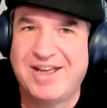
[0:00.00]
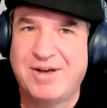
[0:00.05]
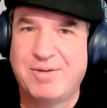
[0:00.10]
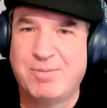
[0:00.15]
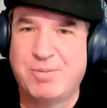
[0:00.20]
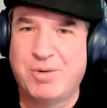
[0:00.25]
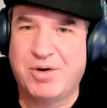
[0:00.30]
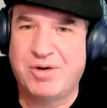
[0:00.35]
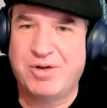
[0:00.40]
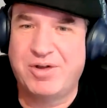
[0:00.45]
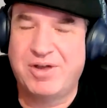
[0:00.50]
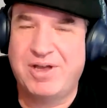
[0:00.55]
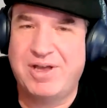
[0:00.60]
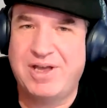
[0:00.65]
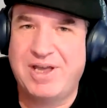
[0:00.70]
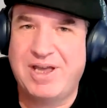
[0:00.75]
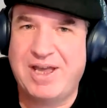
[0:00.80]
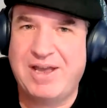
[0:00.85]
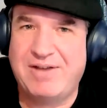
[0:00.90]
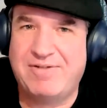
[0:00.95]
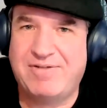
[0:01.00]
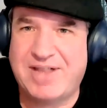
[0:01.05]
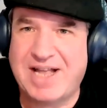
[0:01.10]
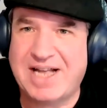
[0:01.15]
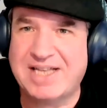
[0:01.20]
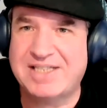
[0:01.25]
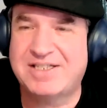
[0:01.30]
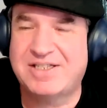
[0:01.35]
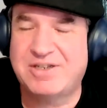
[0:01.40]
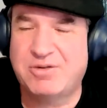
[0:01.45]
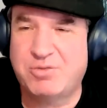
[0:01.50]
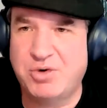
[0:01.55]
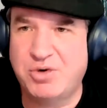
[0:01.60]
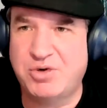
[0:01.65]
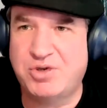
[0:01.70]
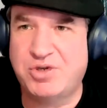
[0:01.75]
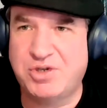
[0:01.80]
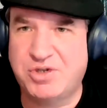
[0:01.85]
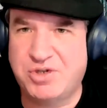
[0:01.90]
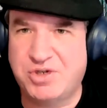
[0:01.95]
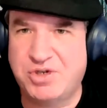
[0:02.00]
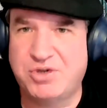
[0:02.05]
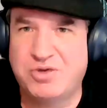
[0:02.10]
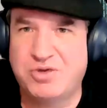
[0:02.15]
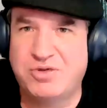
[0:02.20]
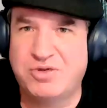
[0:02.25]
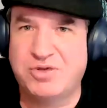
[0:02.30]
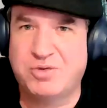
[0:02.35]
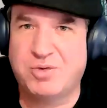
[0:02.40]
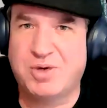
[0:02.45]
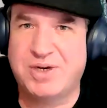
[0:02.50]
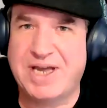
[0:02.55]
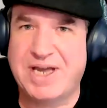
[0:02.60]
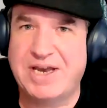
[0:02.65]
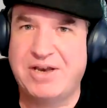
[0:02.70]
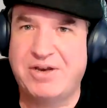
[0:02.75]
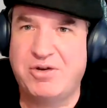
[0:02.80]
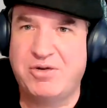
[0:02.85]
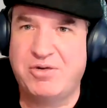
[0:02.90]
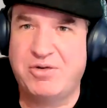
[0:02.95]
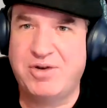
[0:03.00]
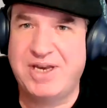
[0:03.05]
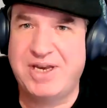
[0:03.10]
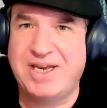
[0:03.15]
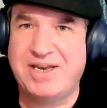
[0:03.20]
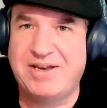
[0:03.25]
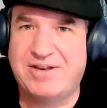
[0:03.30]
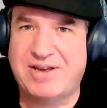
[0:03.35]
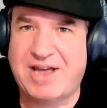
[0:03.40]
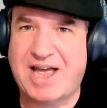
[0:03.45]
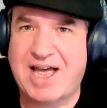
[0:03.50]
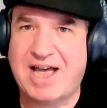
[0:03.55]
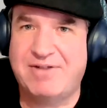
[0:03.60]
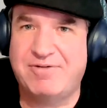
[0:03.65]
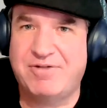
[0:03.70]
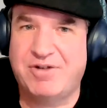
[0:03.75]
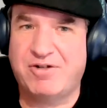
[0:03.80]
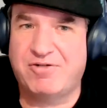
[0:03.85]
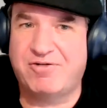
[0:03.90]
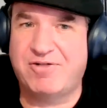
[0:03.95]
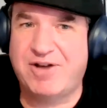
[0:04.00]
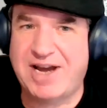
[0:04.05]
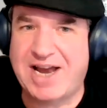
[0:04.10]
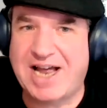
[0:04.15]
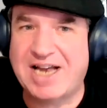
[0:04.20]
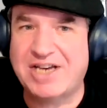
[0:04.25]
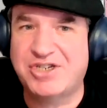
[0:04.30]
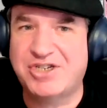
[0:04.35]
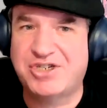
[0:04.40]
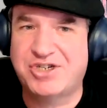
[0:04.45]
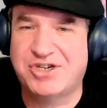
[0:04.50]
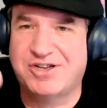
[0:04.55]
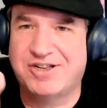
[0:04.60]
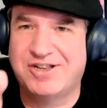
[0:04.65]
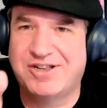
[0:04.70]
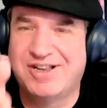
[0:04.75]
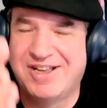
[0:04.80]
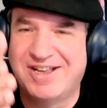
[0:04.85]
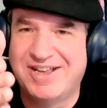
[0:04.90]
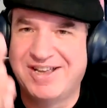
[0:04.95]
But if that's the route you choose, well, then you need to have your financial